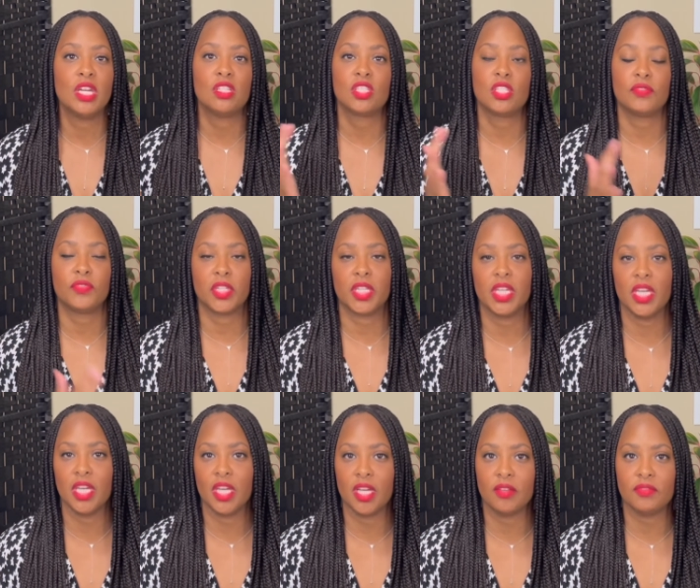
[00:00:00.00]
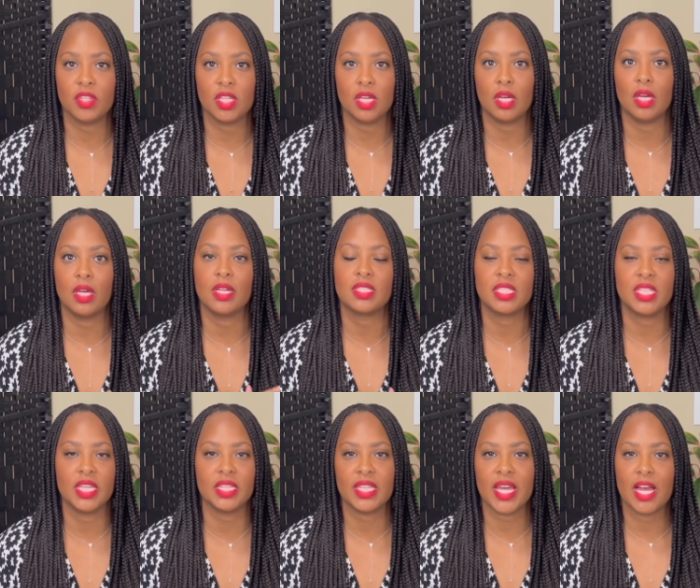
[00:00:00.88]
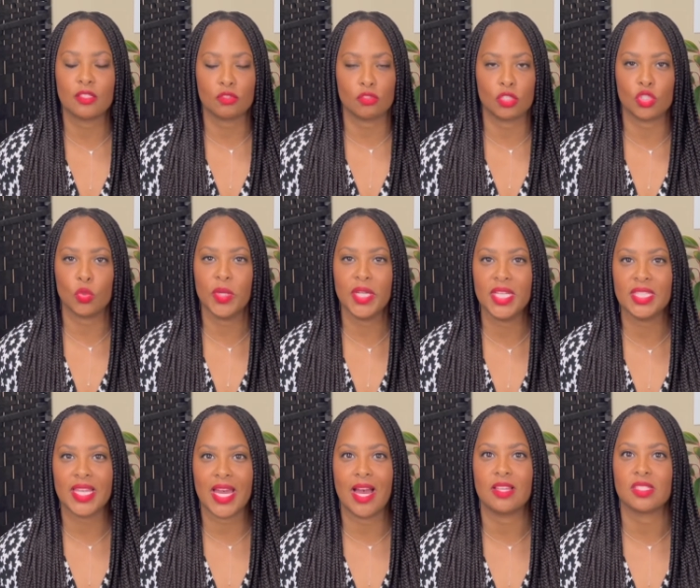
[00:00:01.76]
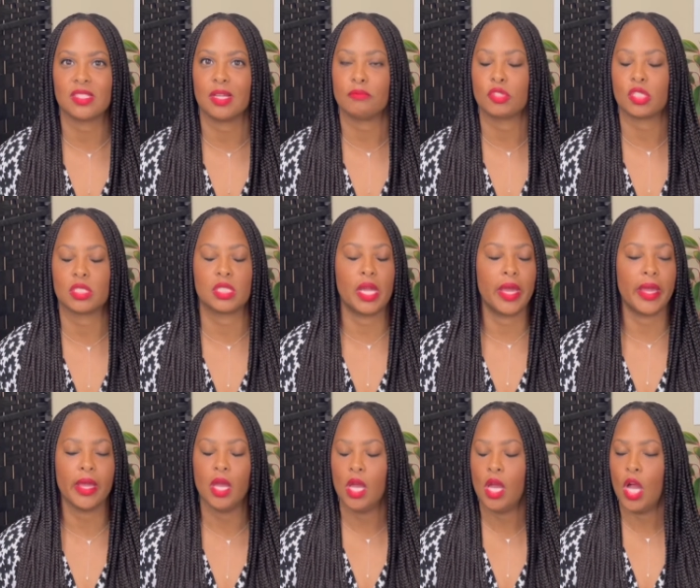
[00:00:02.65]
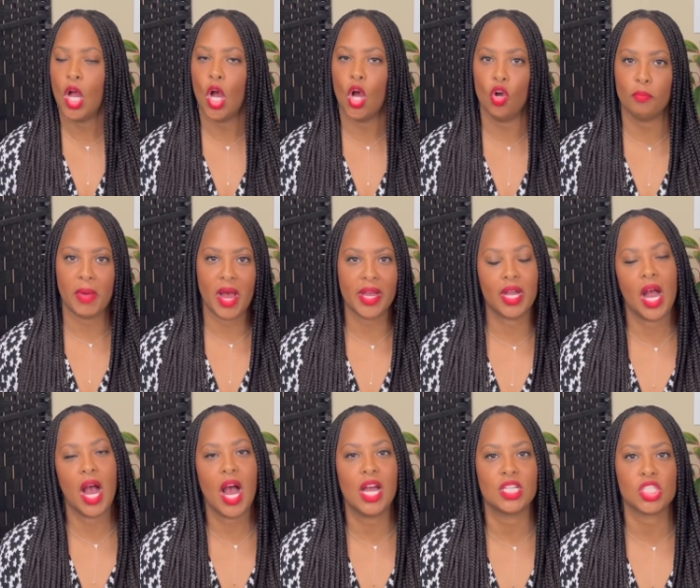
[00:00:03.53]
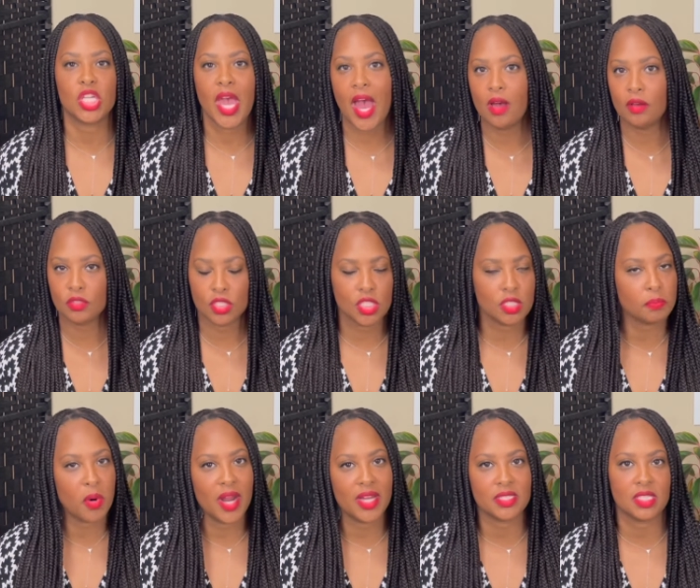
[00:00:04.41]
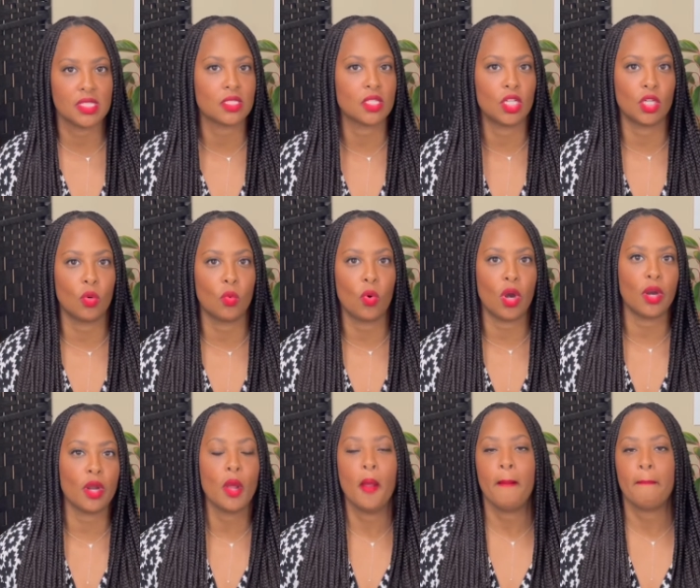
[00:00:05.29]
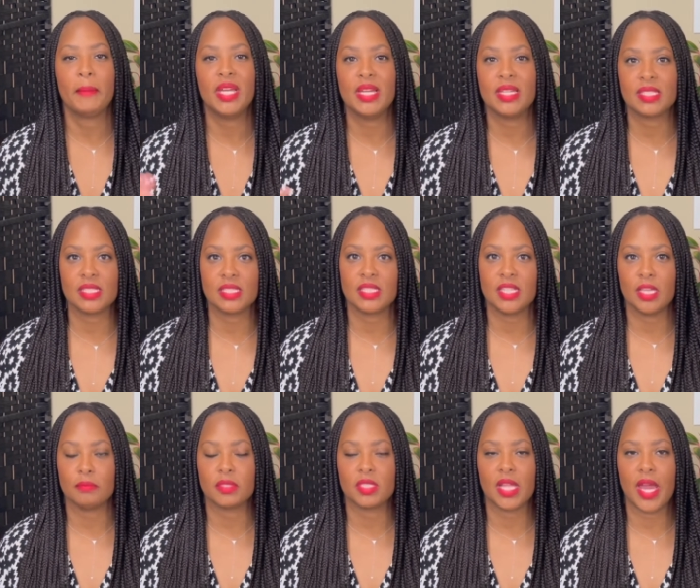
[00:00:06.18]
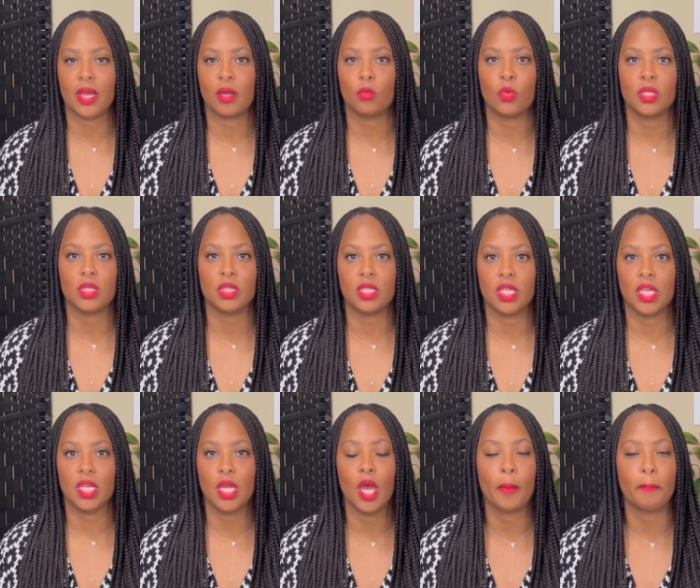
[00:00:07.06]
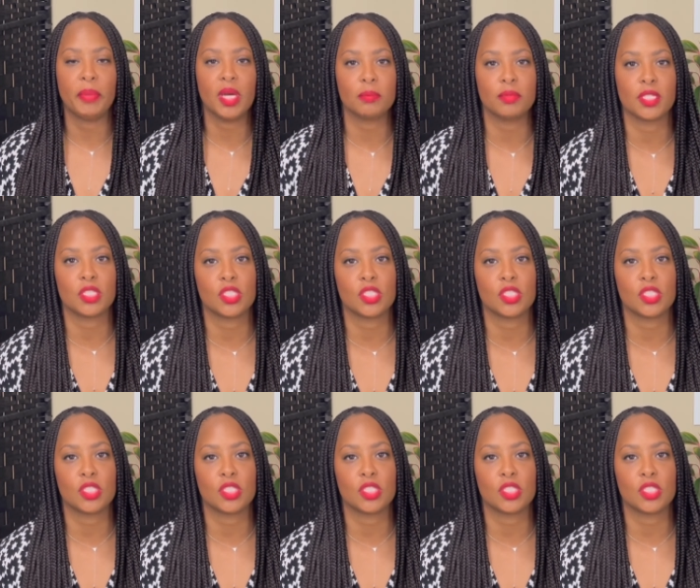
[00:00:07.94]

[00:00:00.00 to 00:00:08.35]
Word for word: to forgive the ten thousand dollars or twenty thousand dollars, I'm just like, oh my gosh, how is this process going to work? Because it seems like with the public